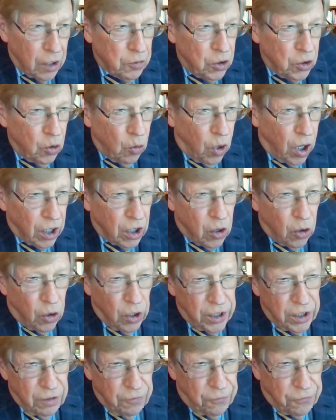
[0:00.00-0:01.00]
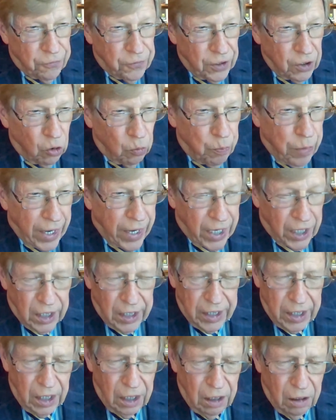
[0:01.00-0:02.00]
you are going to feel
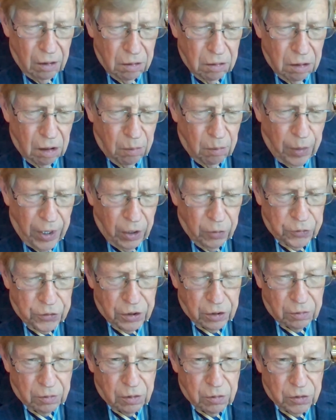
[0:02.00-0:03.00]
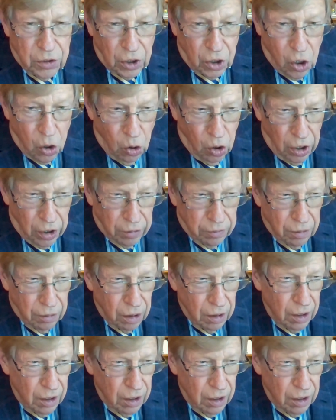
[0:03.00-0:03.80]
badly about the court.